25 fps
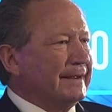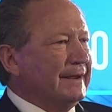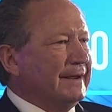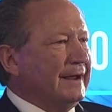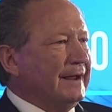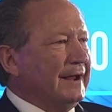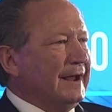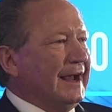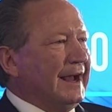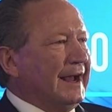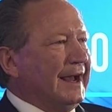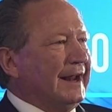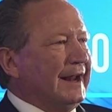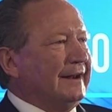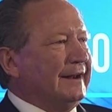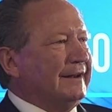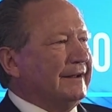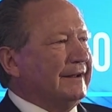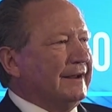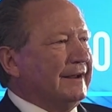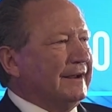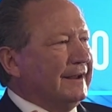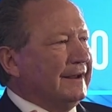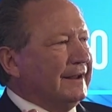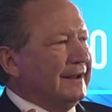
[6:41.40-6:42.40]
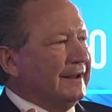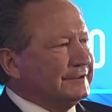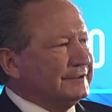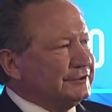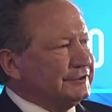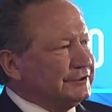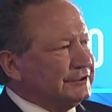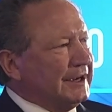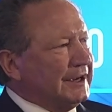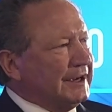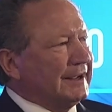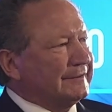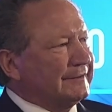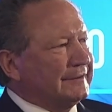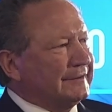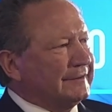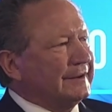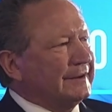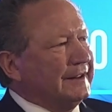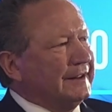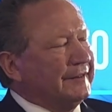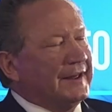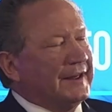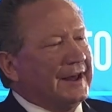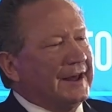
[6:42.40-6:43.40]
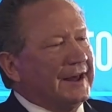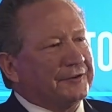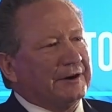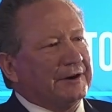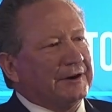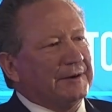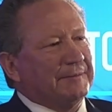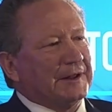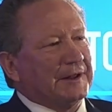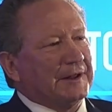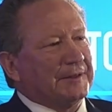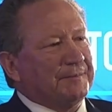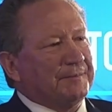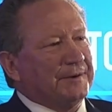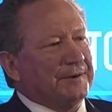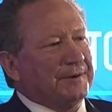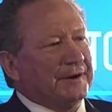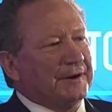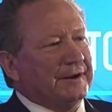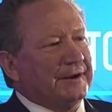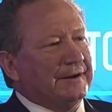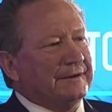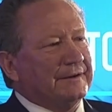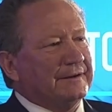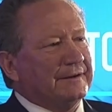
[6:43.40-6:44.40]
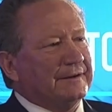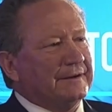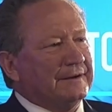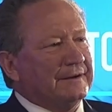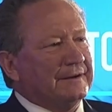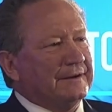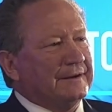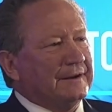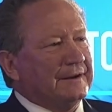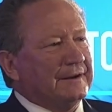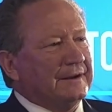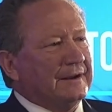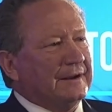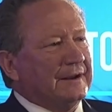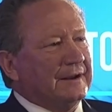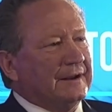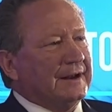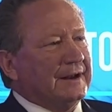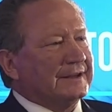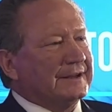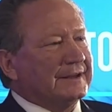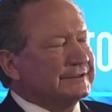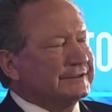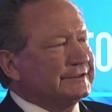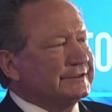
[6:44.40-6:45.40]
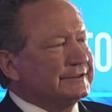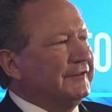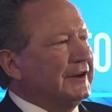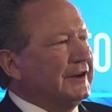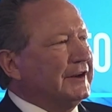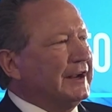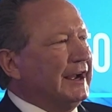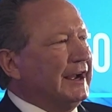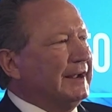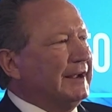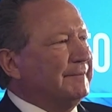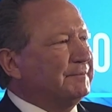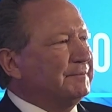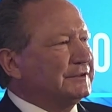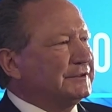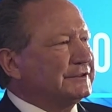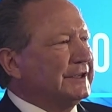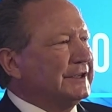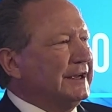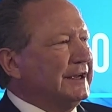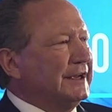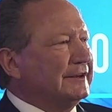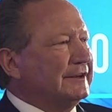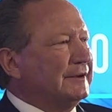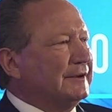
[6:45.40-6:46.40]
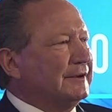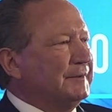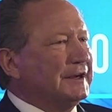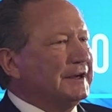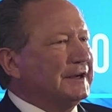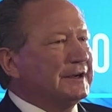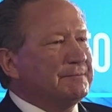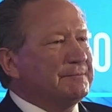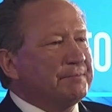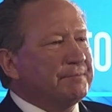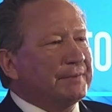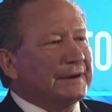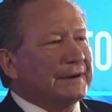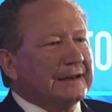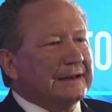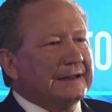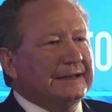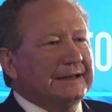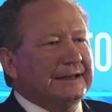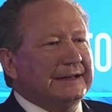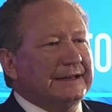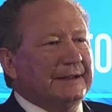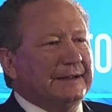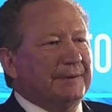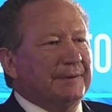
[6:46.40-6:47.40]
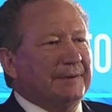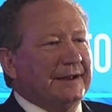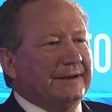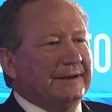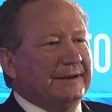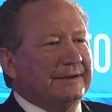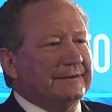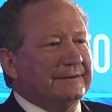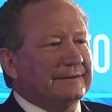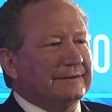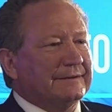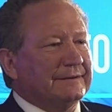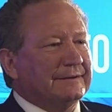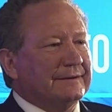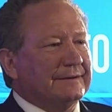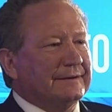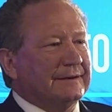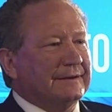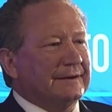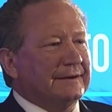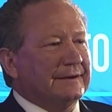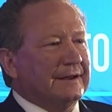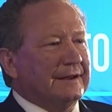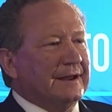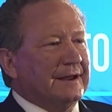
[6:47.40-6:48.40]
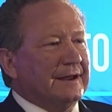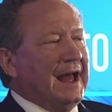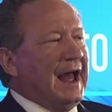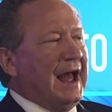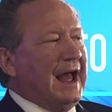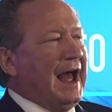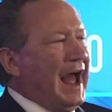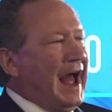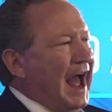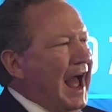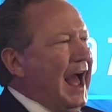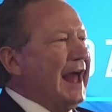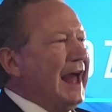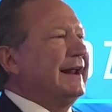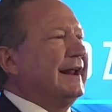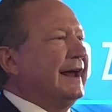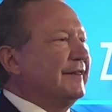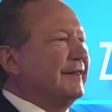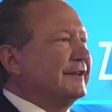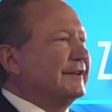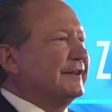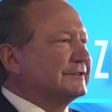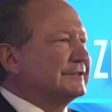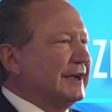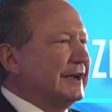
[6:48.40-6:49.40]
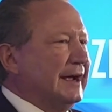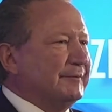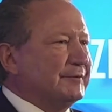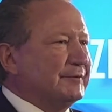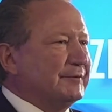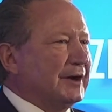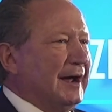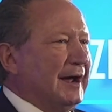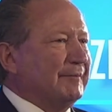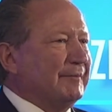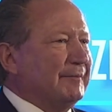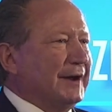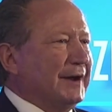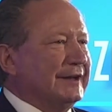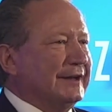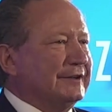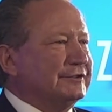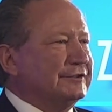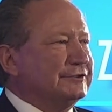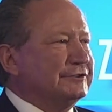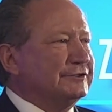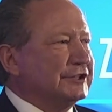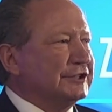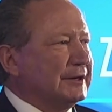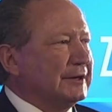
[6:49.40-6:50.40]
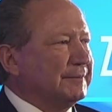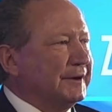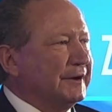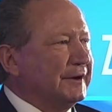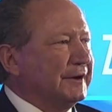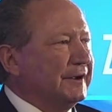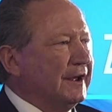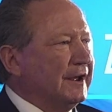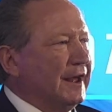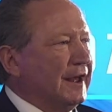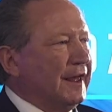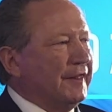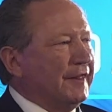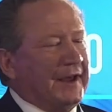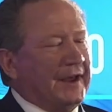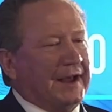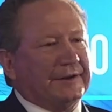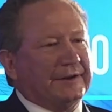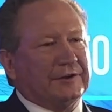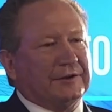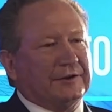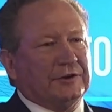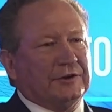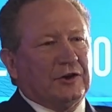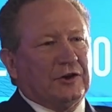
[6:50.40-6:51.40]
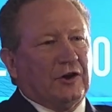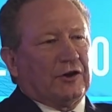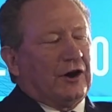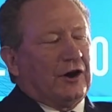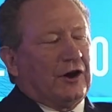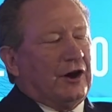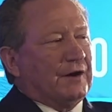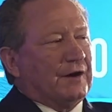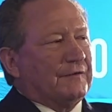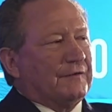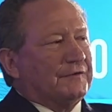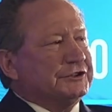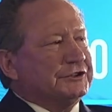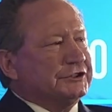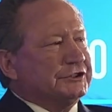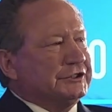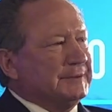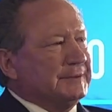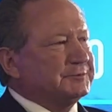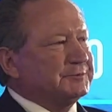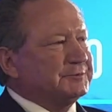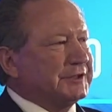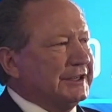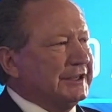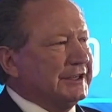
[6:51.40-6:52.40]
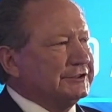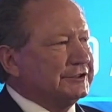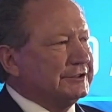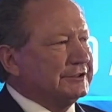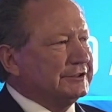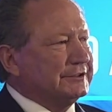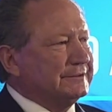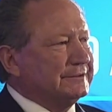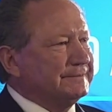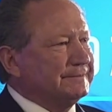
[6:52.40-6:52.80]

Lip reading: And just in that three-month period, now 78% can be completely abated. And at the same time, ladies and gentlemen, that got hold of a ship's engine,